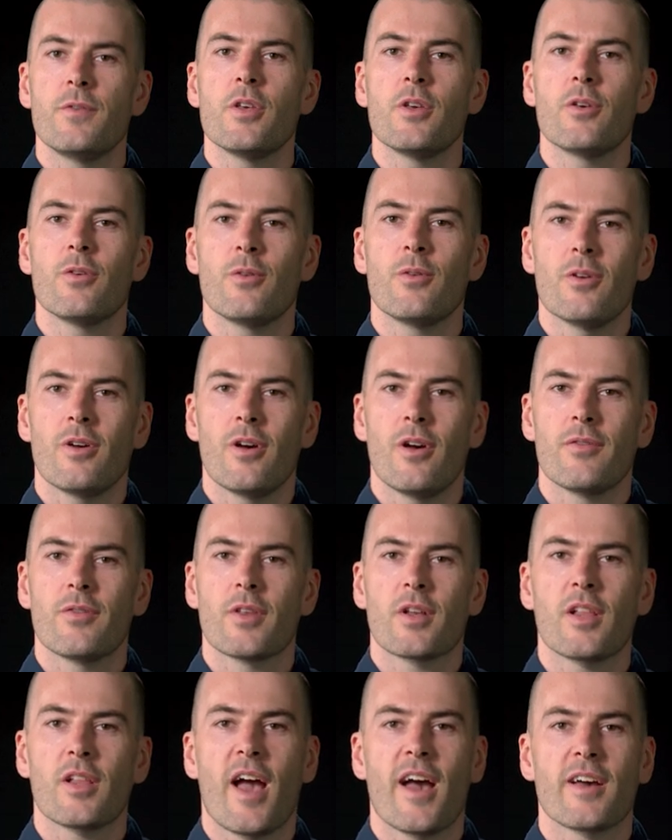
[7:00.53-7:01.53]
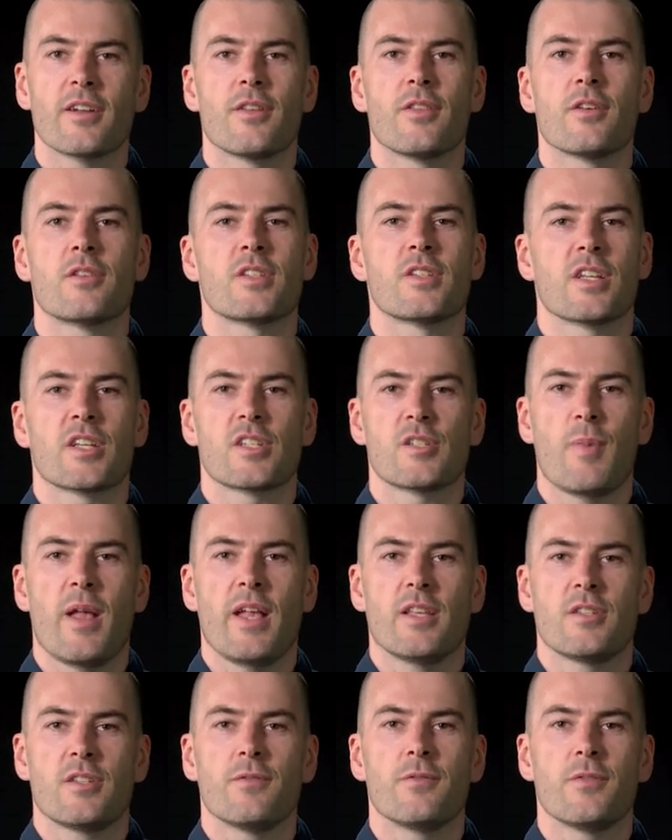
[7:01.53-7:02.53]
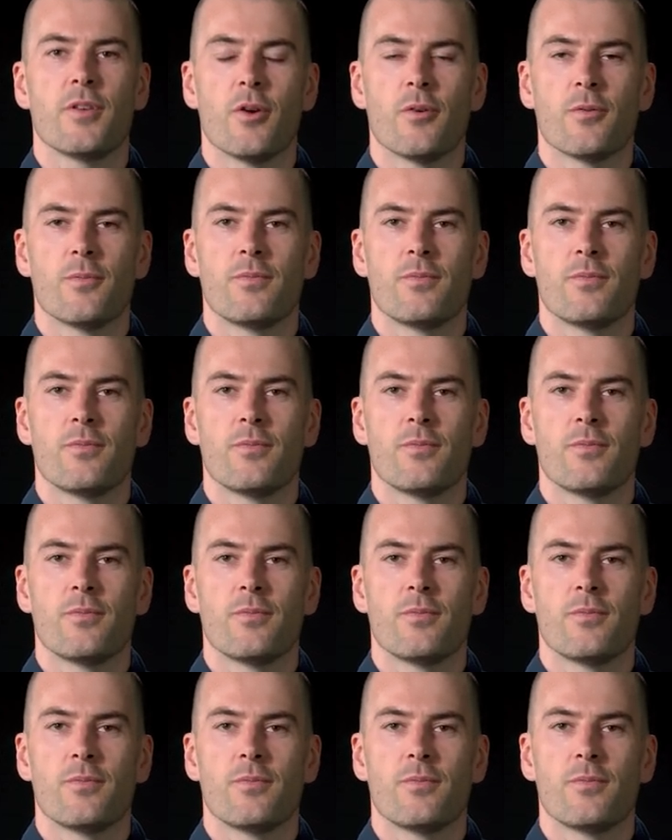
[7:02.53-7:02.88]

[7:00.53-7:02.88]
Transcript: view of the cloud and there's an expansive view.